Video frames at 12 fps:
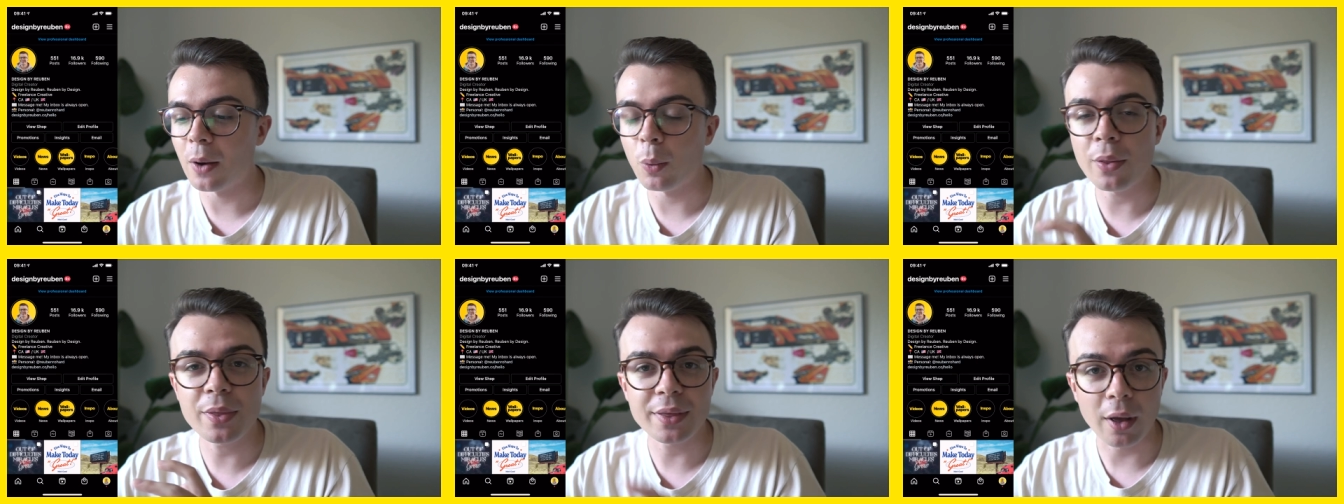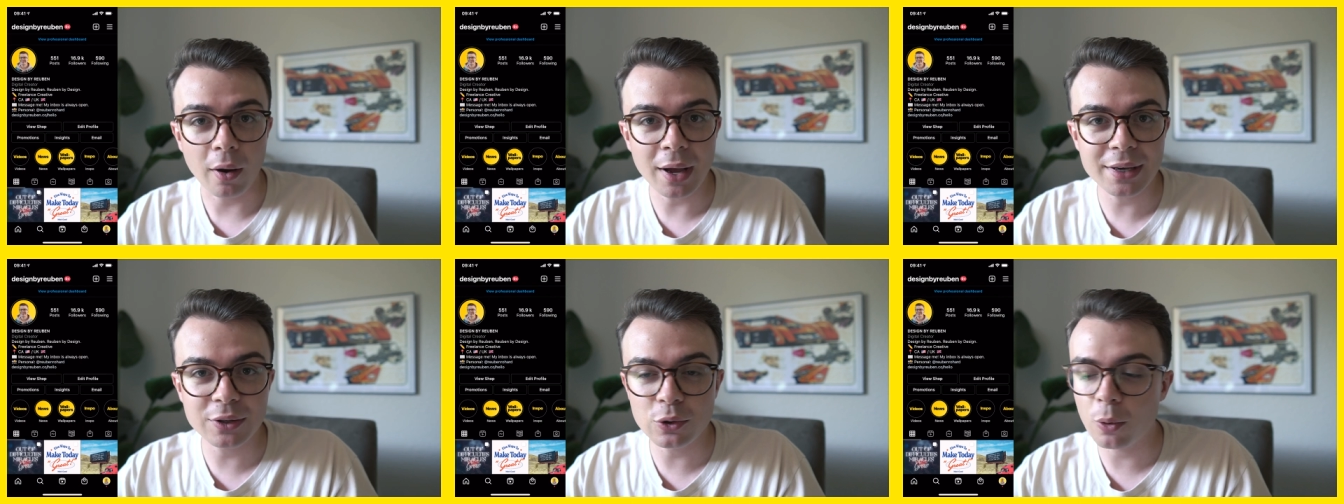One thing that
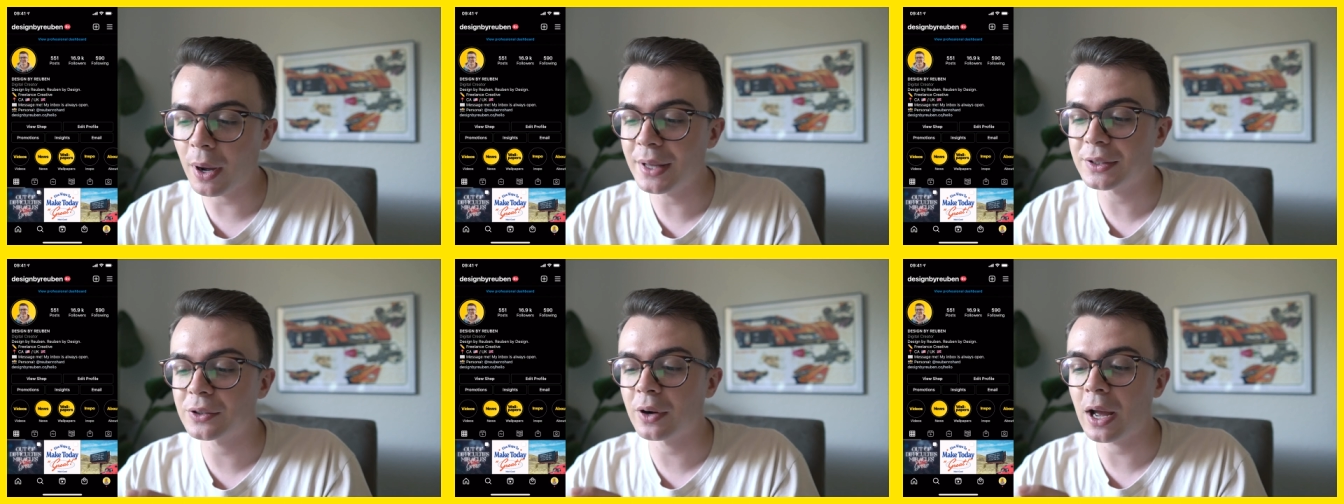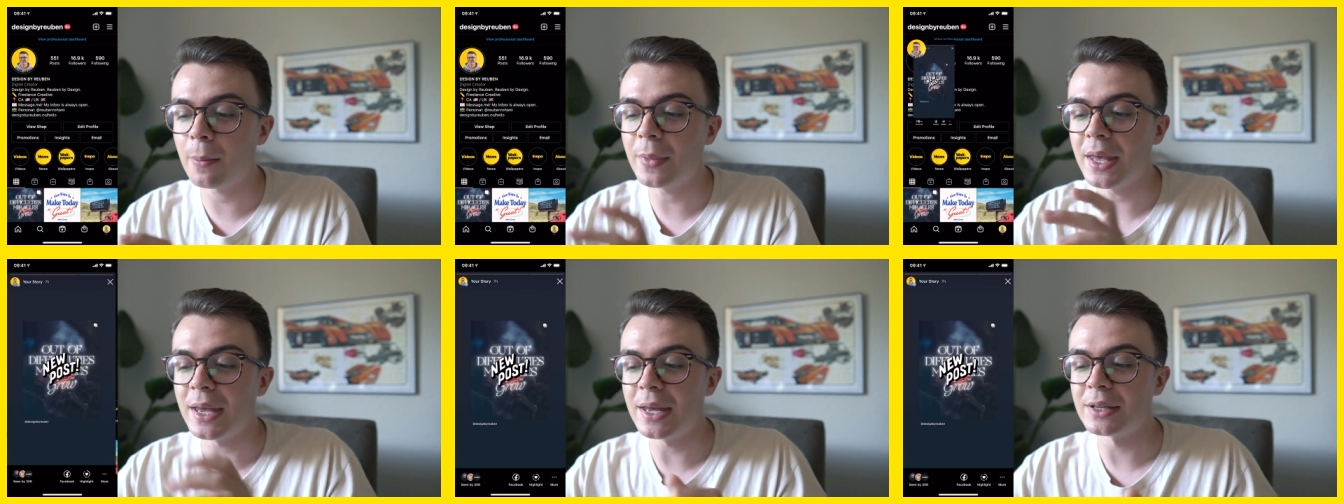I do on my Instagram
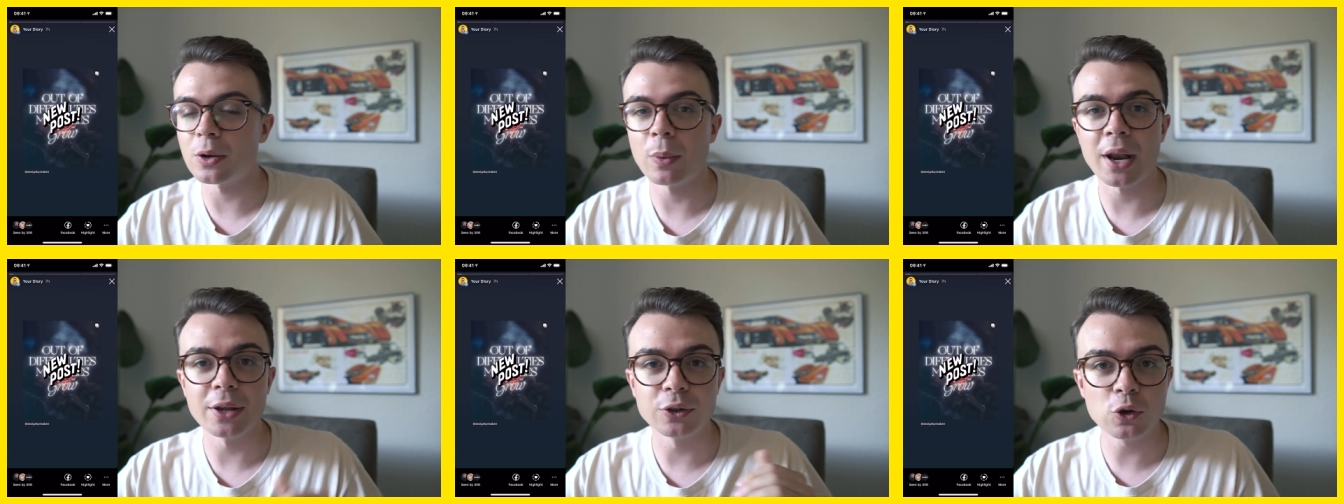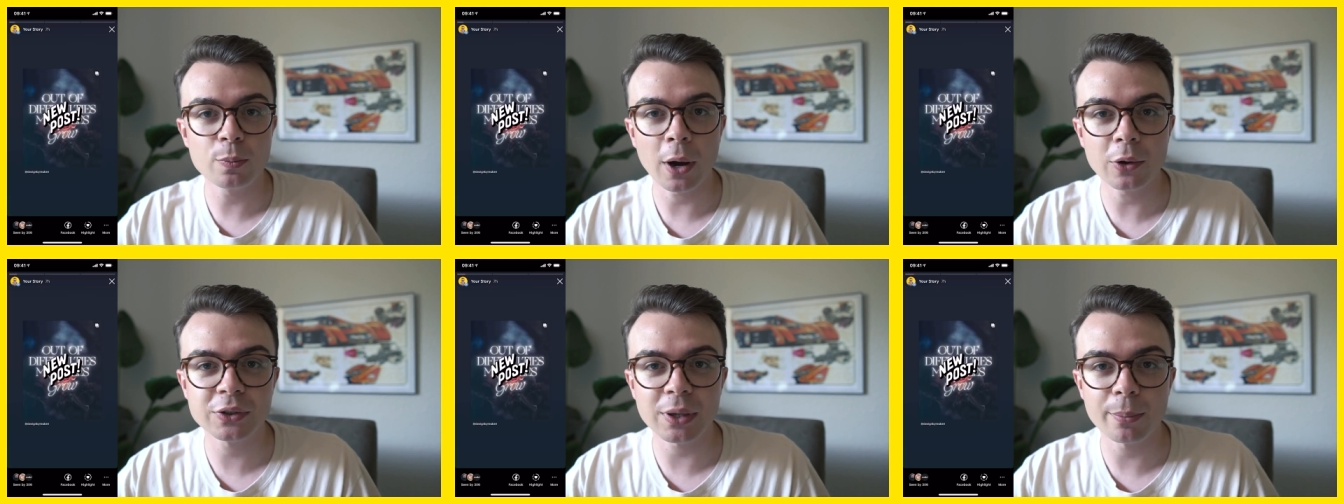is that when I do
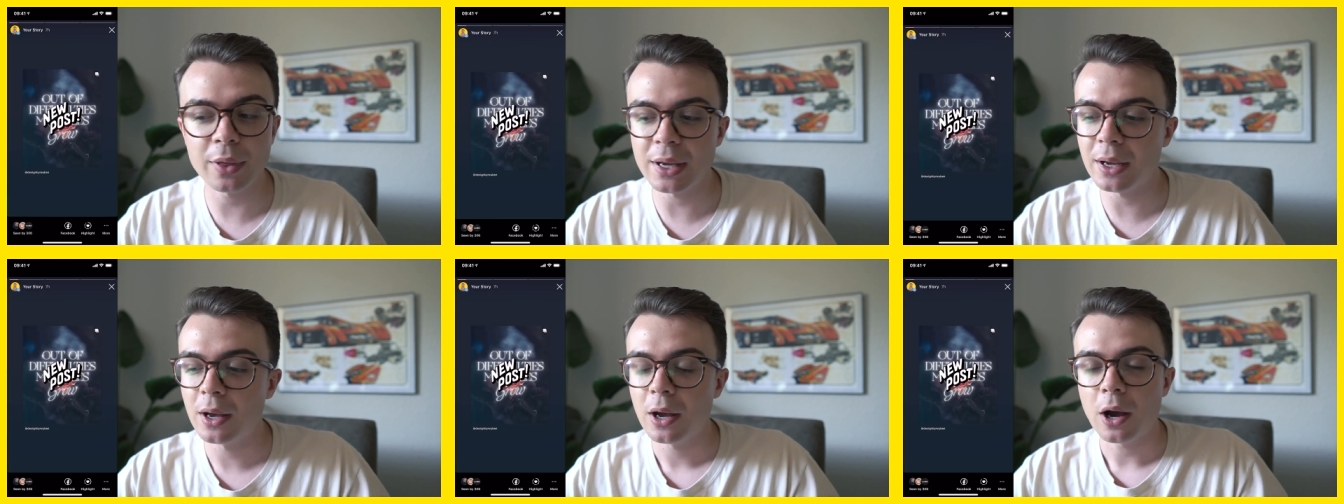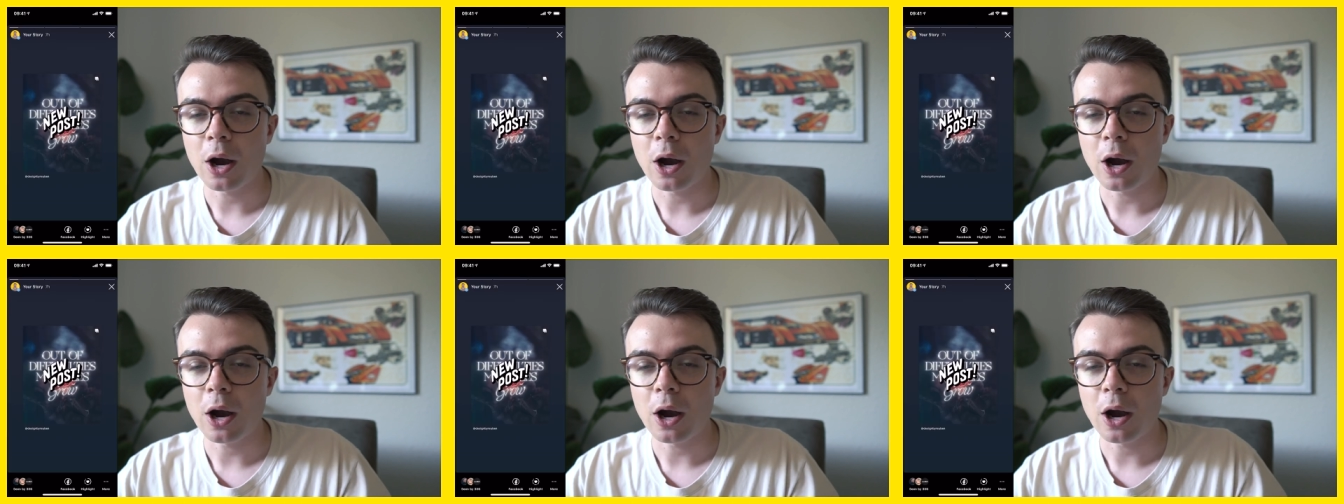post something,